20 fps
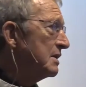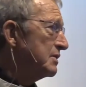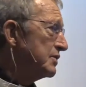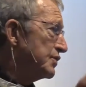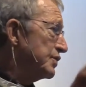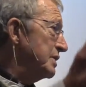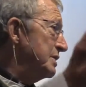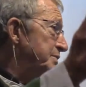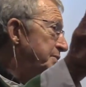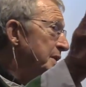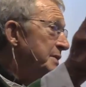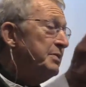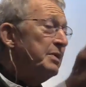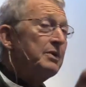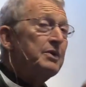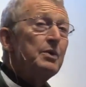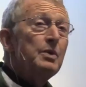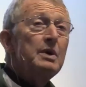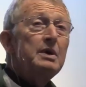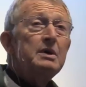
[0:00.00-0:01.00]
Treat people
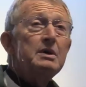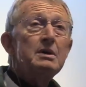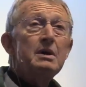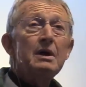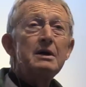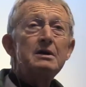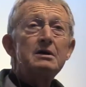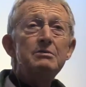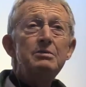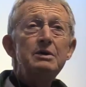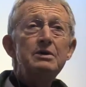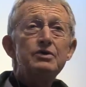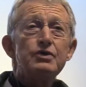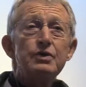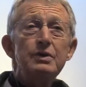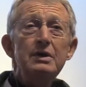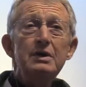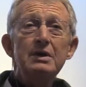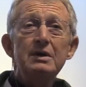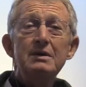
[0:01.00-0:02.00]
the way you'd like to be
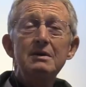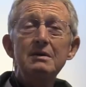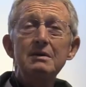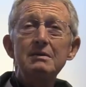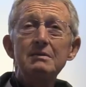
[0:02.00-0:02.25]
treated.